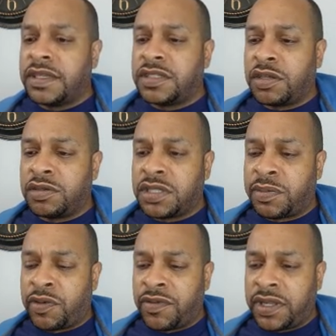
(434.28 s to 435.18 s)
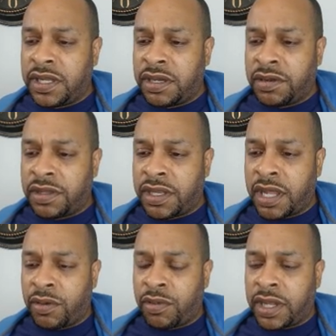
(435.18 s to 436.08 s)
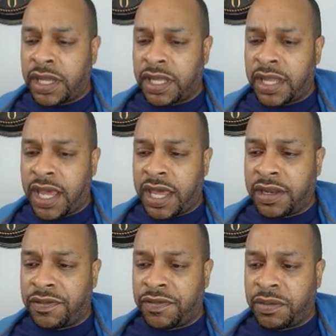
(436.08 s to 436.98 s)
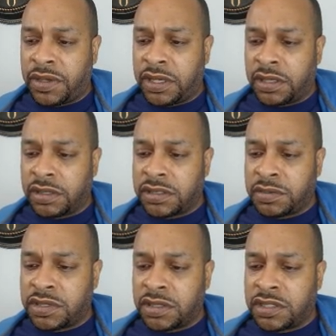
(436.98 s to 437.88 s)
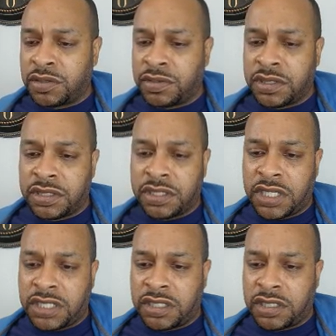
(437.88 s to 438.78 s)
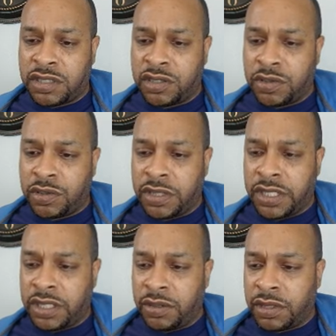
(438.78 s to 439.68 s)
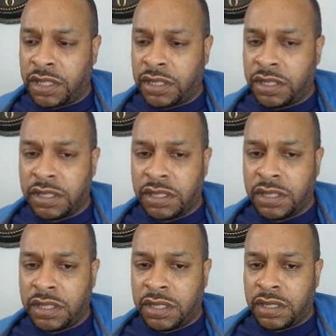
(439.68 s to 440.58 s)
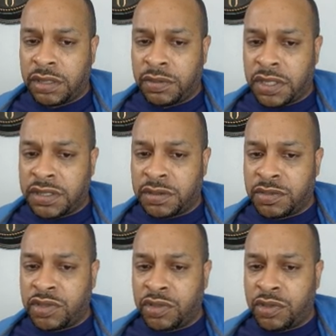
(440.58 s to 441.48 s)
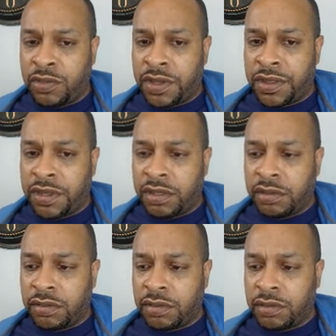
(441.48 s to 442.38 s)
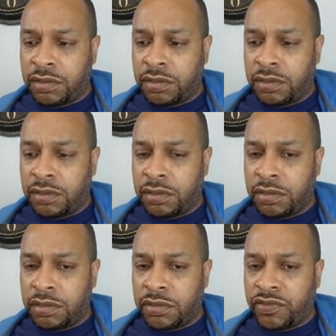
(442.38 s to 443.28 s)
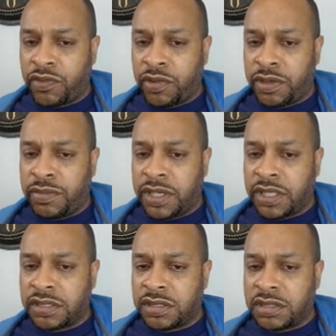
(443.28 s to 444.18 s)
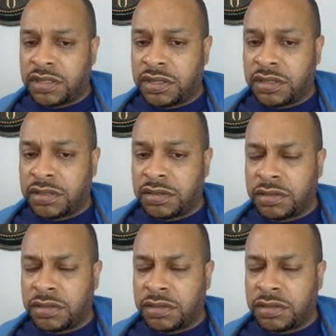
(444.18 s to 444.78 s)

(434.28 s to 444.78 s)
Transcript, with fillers: shows up over here. Then that way I can add it from here. So I'm just going to change it to Jewel anyway. Buy some Jewel with it. 40 bucks.